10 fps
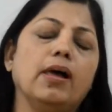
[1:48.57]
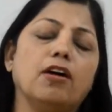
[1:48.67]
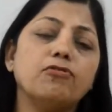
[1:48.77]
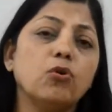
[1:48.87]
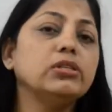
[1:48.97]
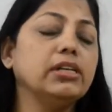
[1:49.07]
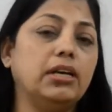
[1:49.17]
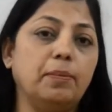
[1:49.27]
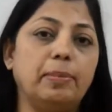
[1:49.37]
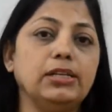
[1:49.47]
Of course, it
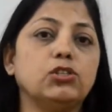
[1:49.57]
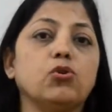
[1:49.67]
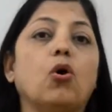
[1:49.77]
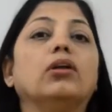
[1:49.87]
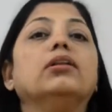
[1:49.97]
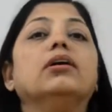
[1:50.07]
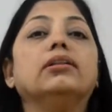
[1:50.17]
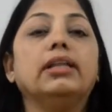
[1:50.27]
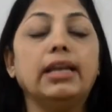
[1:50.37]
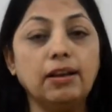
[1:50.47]
depends on
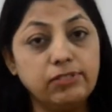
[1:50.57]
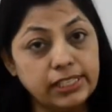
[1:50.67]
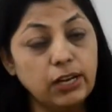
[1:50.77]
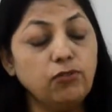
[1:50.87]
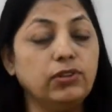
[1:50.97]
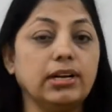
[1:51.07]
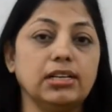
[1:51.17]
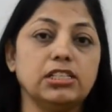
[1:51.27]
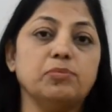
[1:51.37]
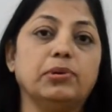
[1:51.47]
the lifestyle of the
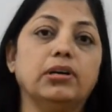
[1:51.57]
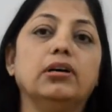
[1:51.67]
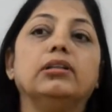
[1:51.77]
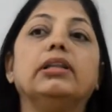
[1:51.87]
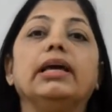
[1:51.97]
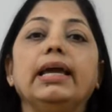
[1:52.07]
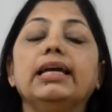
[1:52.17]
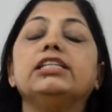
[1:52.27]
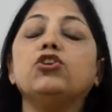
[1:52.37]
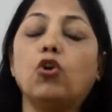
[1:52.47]
customer, the
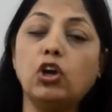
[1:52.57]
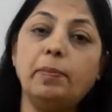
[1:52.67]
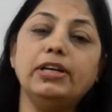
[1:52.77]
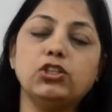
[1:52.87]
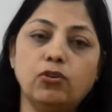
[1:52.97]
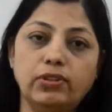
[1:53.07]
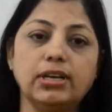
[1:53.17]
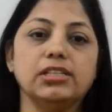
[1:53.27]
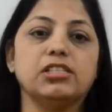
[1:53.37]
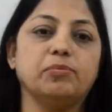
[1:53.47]
age and occupation of the
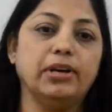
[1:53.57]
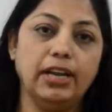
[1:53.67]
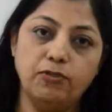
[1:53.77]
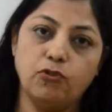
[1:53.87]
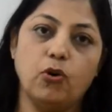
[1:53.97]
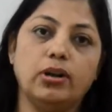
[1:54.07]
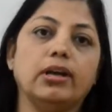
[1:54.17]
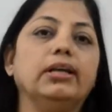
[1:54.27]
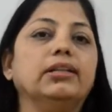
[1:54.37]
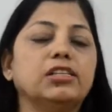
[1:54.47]
customer involved
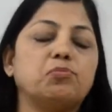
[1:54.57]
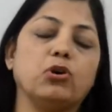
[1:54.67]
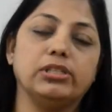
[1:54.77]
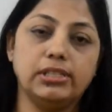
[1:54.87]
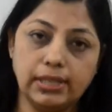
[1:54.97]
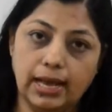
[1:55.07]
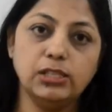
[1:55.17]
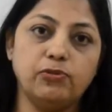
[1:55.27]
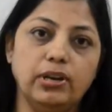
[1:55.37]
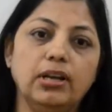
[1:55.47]
in this process
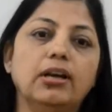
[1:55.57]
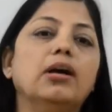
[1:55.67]
as well.